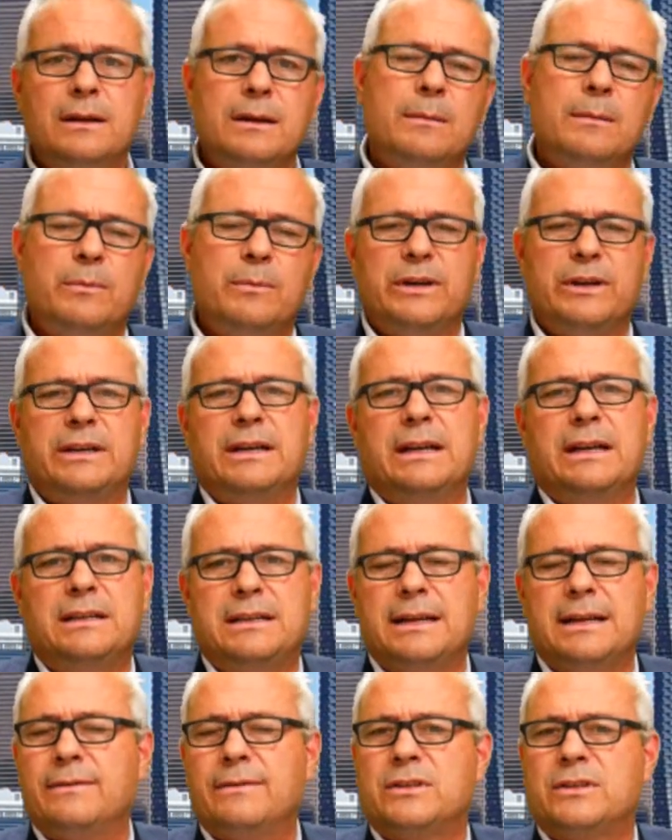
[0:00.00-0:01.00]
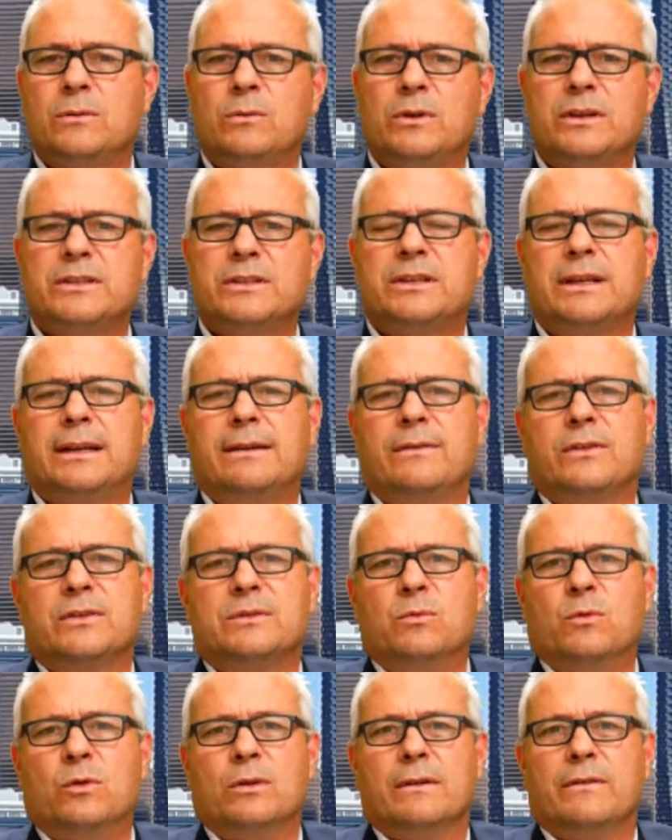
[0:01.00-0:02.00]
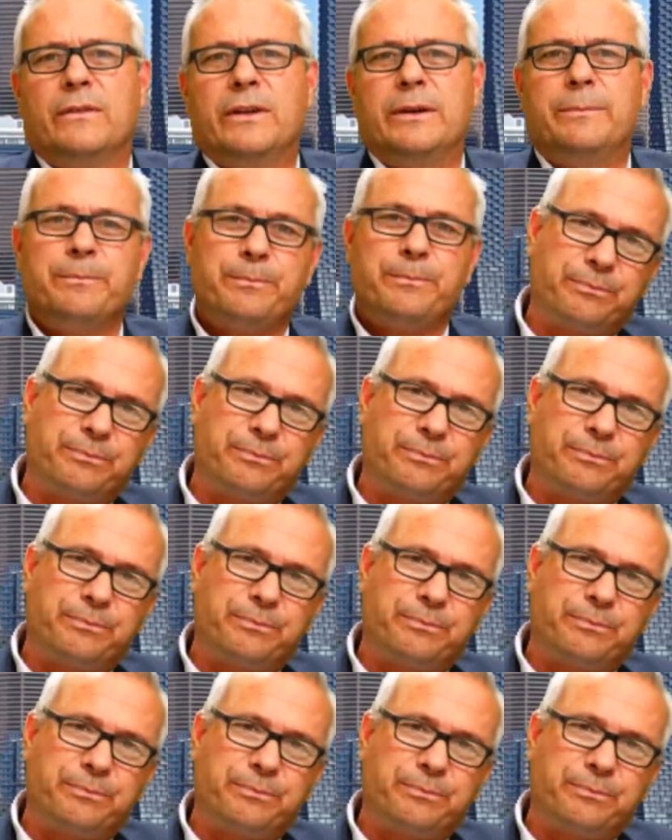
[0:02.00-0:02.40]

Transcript: but Davison wants to give us more of it.